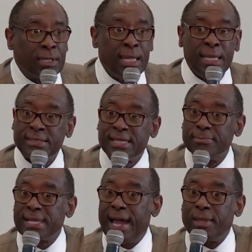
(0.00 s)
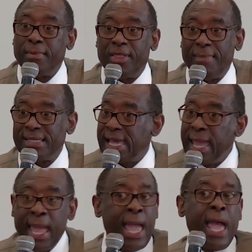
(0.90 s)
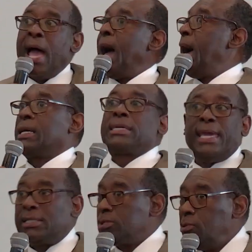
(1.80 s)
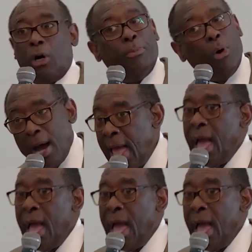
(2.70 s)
And sometimes the mother may say, I can't do no more.